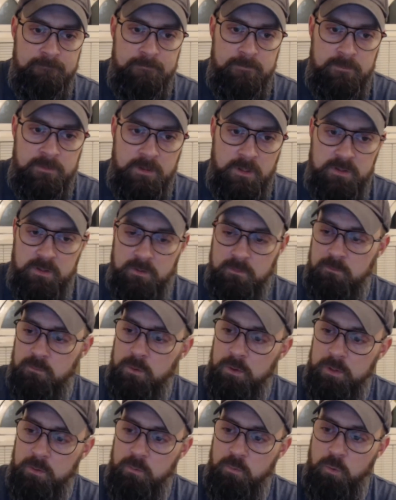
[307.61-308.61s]
doesn't
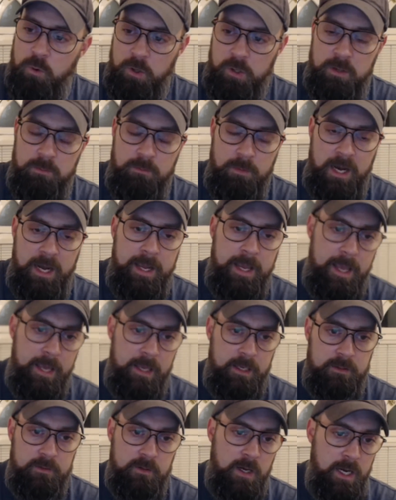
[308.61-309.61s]
really work in my
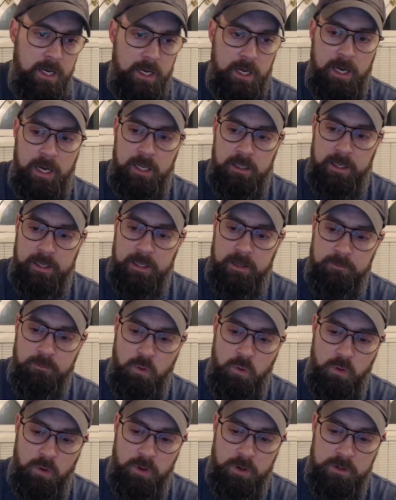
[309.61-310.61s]
hand. I like a
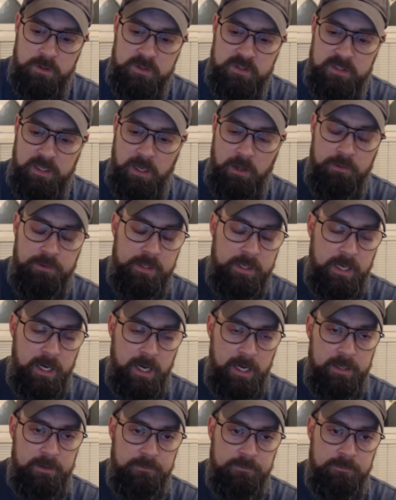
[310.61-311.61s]
more stealthy
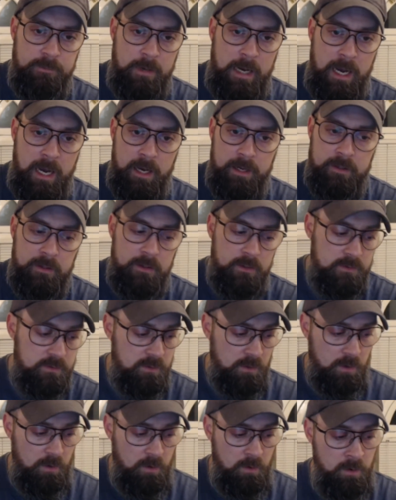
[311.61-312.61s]
kind of mod.
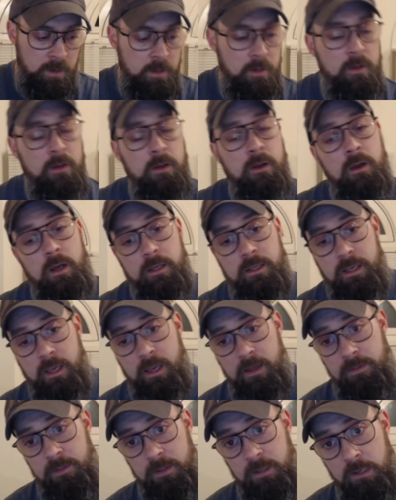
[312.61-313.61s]
So
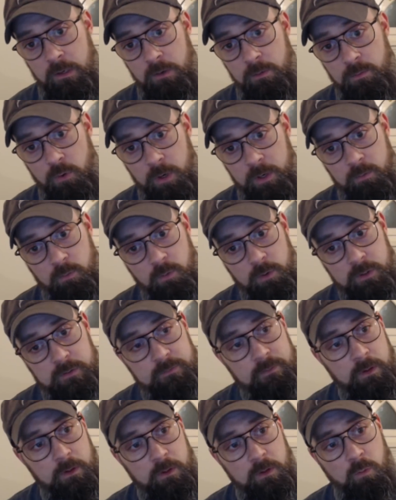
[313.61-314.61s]
again, the Cuboid works
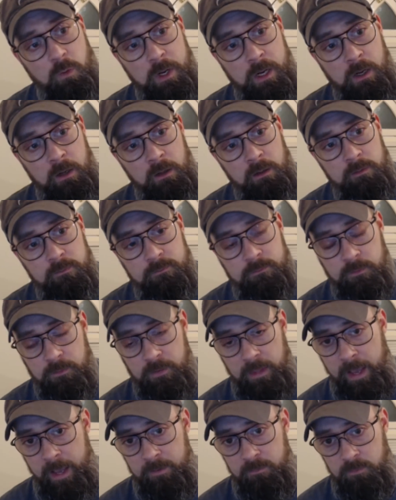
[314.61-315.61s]
very well for
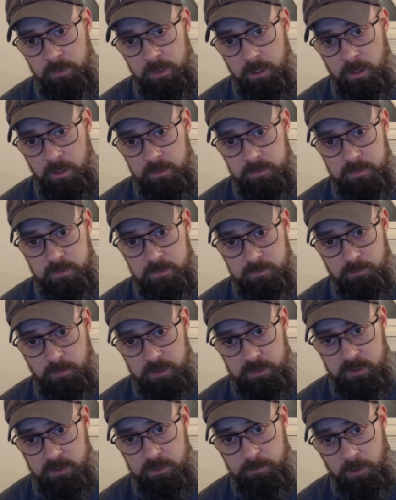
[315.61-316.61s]
that regards. It's
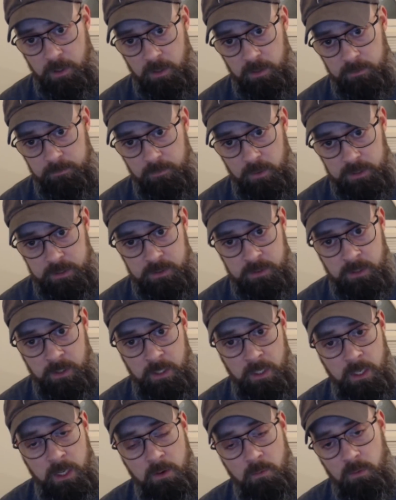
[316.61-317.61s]
much smaller,
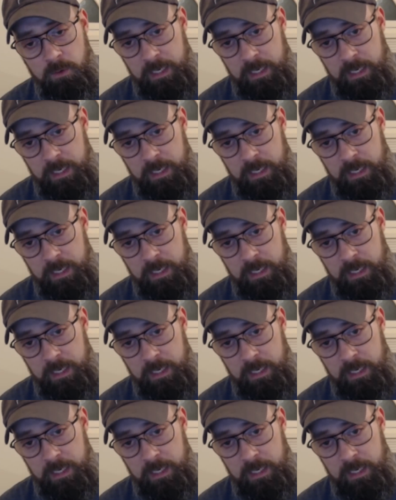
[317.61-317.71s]
well,